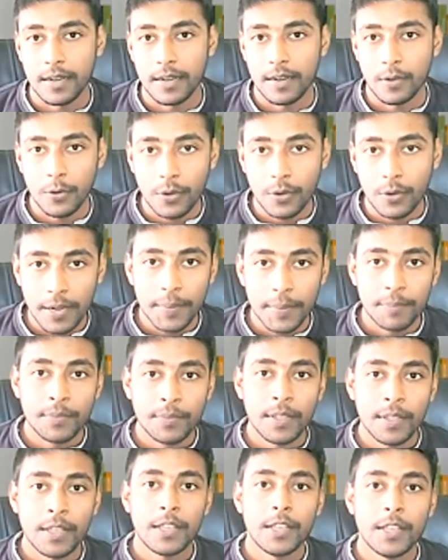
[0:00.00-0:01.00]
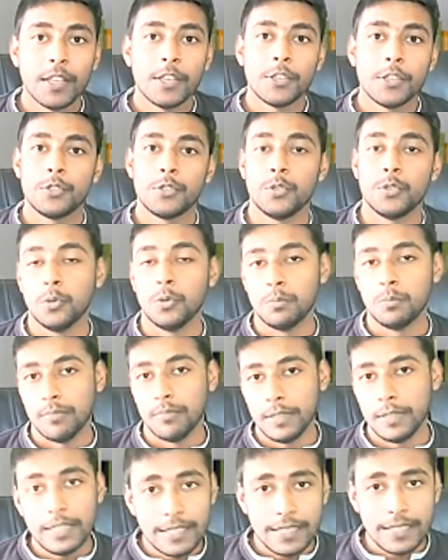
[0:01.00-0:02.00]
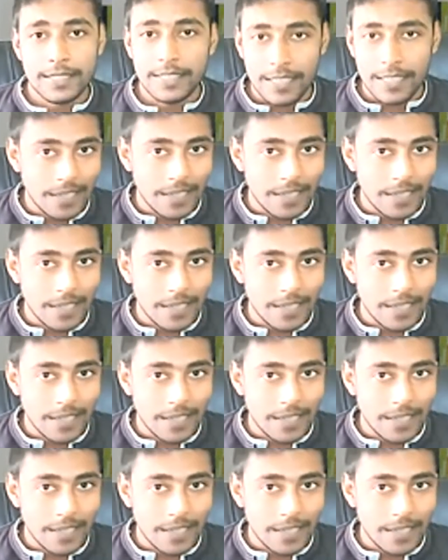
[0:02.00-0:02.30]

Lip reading: Okay, so this is just